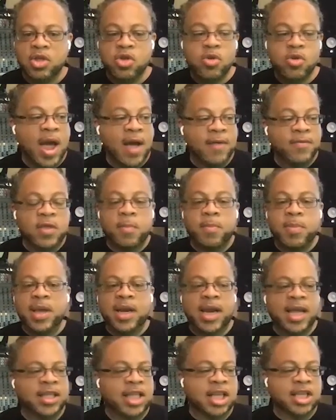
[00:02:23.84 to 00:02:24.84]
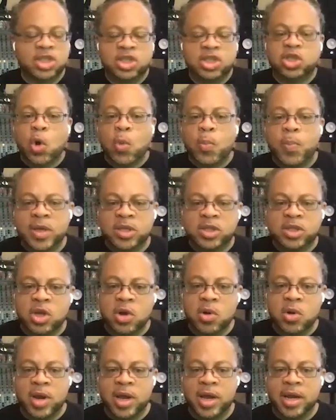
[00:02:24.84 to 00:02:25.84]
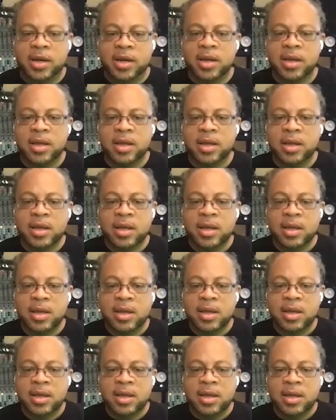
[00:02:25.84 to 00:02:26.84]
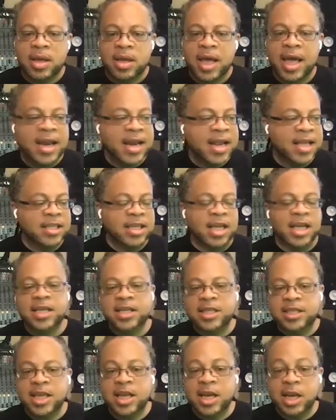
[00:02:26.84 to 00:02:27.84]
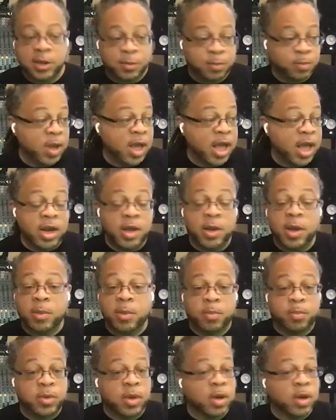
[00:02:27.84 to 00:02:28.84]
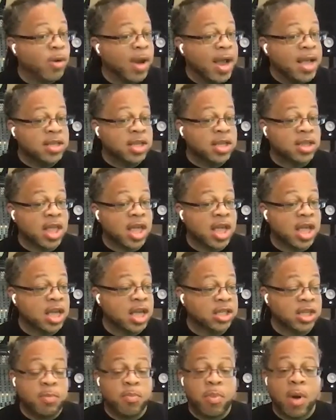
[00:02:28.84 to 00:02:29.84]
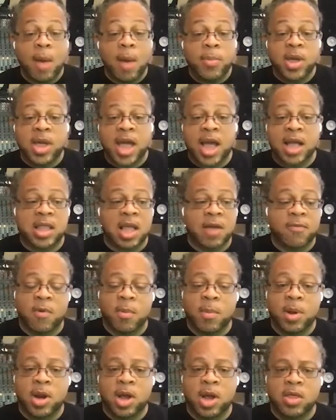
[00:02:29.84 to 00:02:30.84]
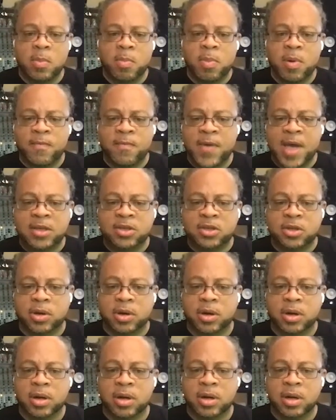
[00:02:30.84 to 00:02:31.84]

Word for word: You have to be like this stupid student. And this, and see, this, and it, the crazy thing is, he probably got that from another professor.